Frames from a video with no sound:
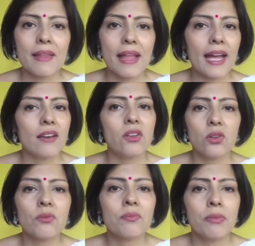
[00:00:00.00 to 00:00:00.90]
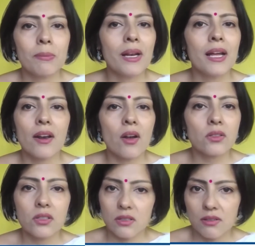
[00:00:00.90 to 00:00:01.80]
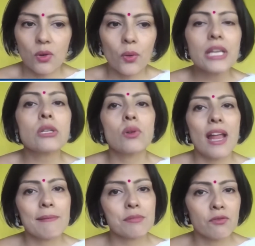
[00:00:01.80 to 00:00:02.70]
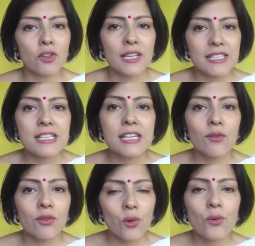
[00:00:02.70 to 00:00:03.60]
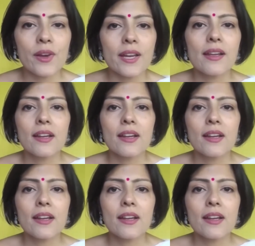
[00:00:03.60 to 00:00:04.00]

And, you know, people are not going to labs for testing of COVID.